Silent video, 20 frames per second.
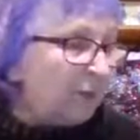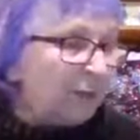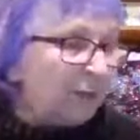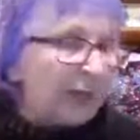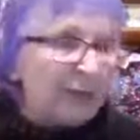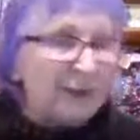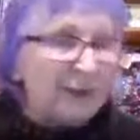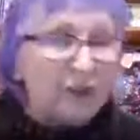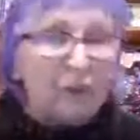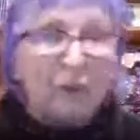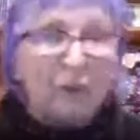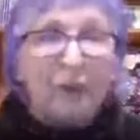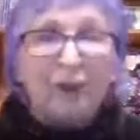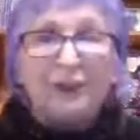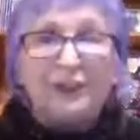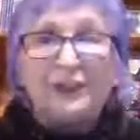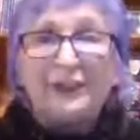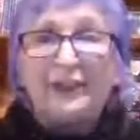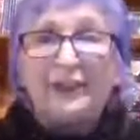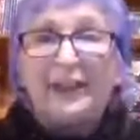okay, so
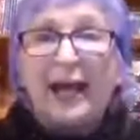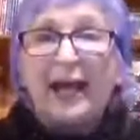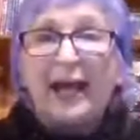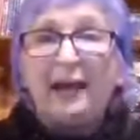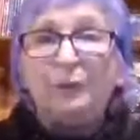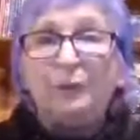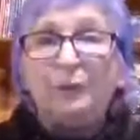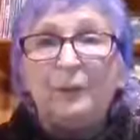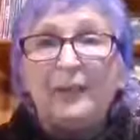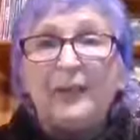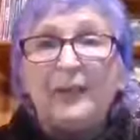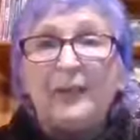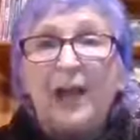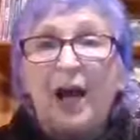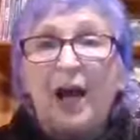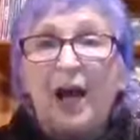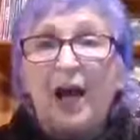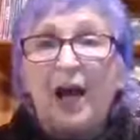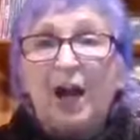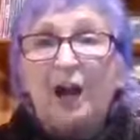
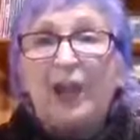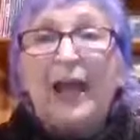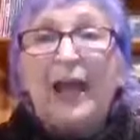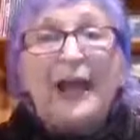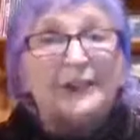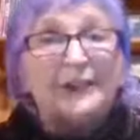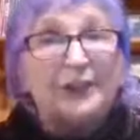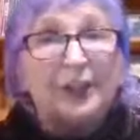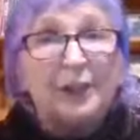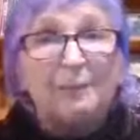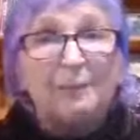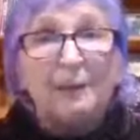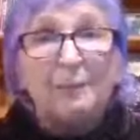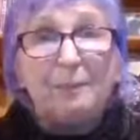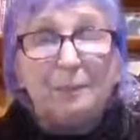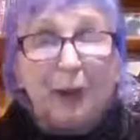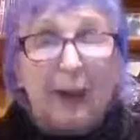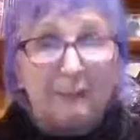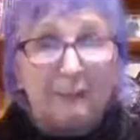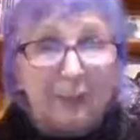it's going to
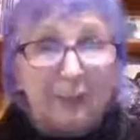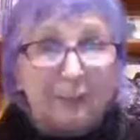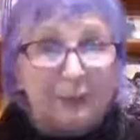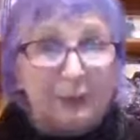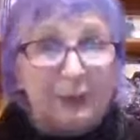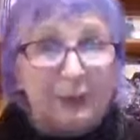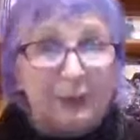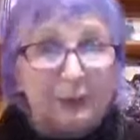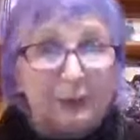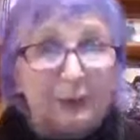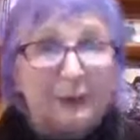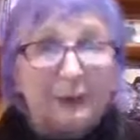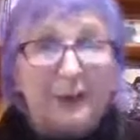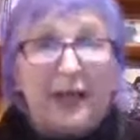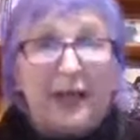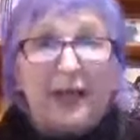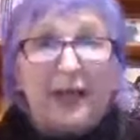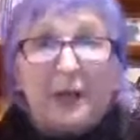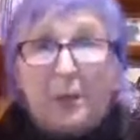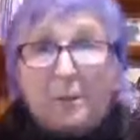be probably short
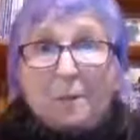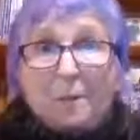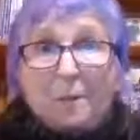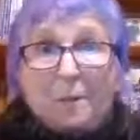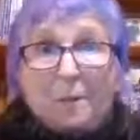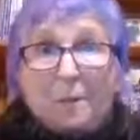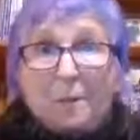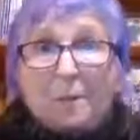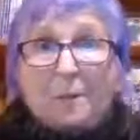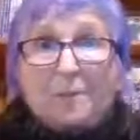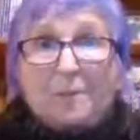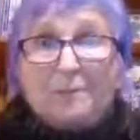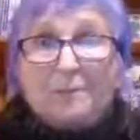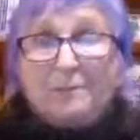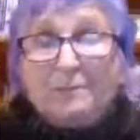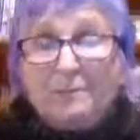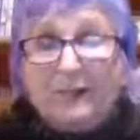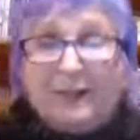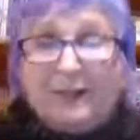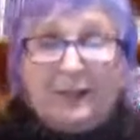tonight
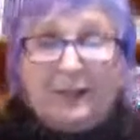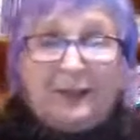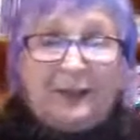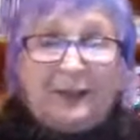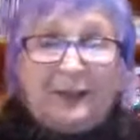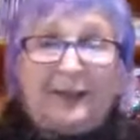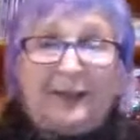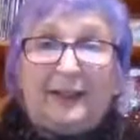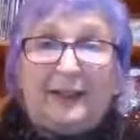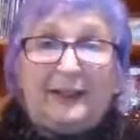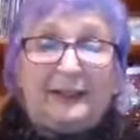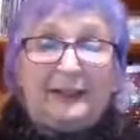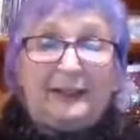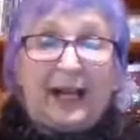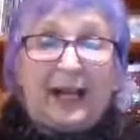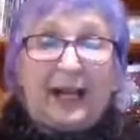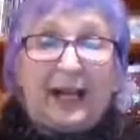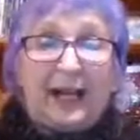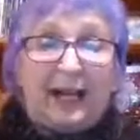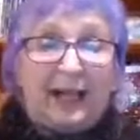
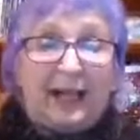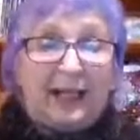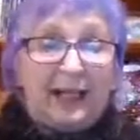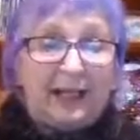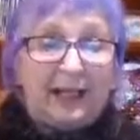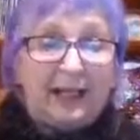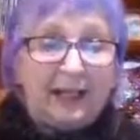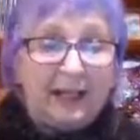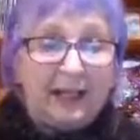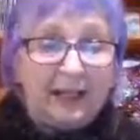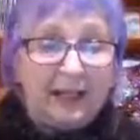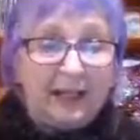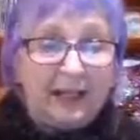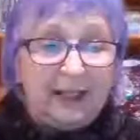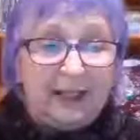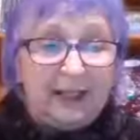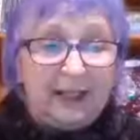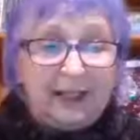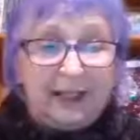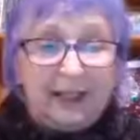because uh,
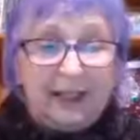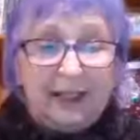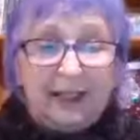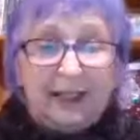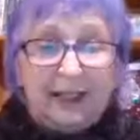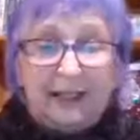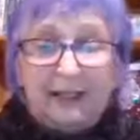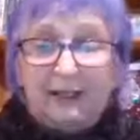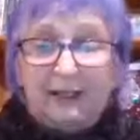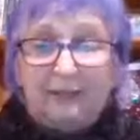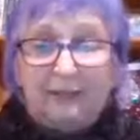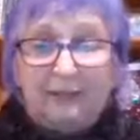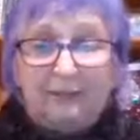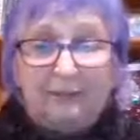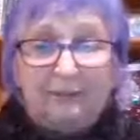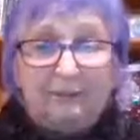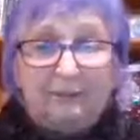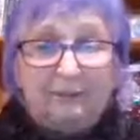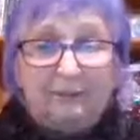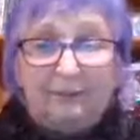
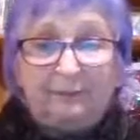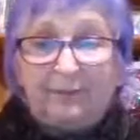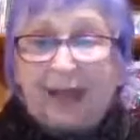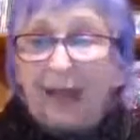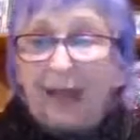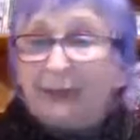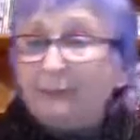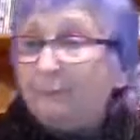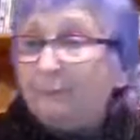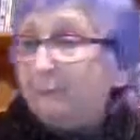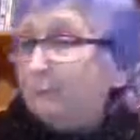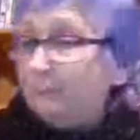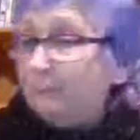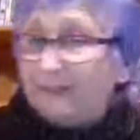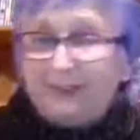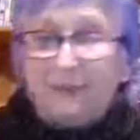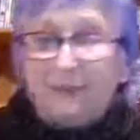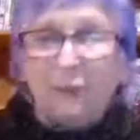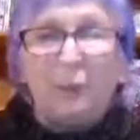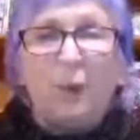I
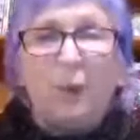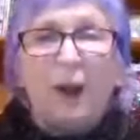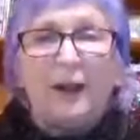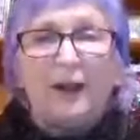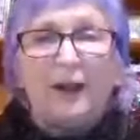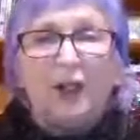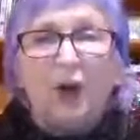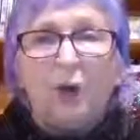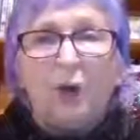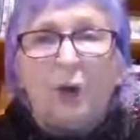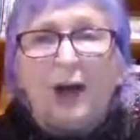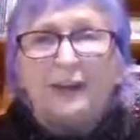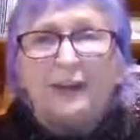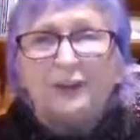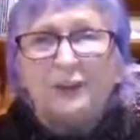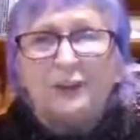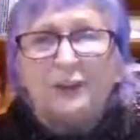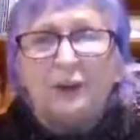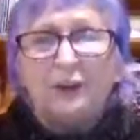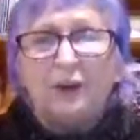didn't want to go
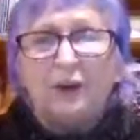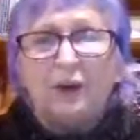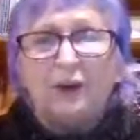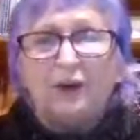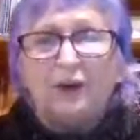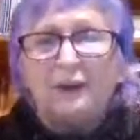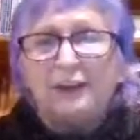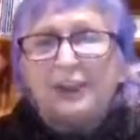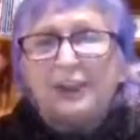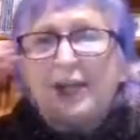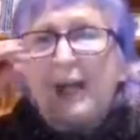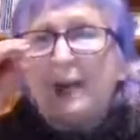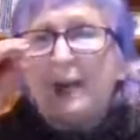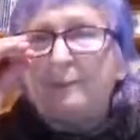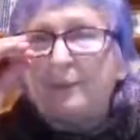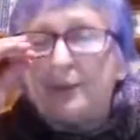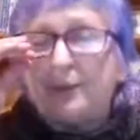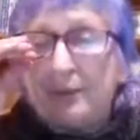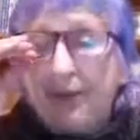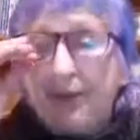on to a longer
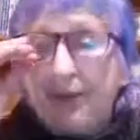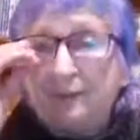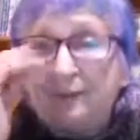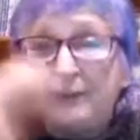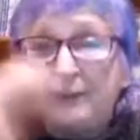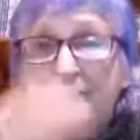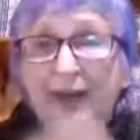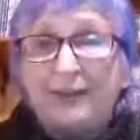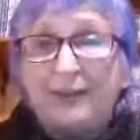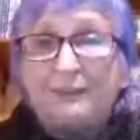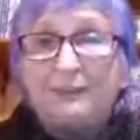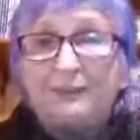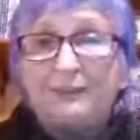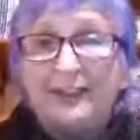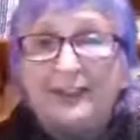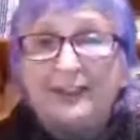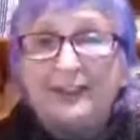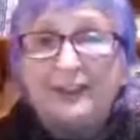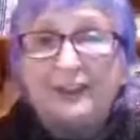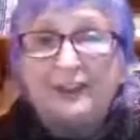chapter after I
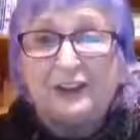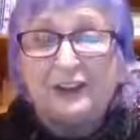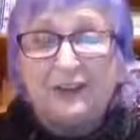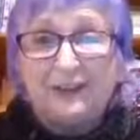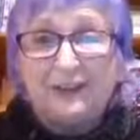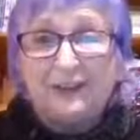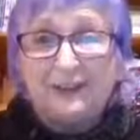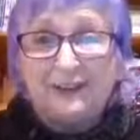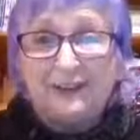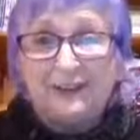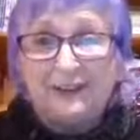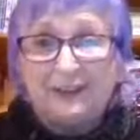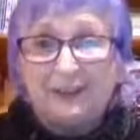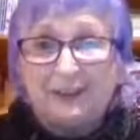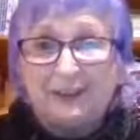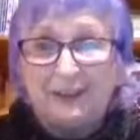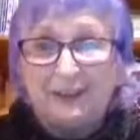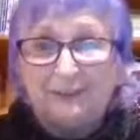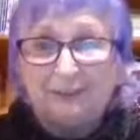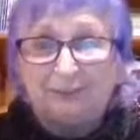finished this
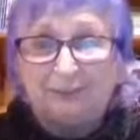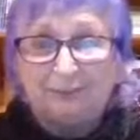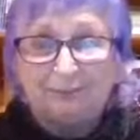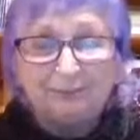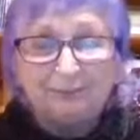one.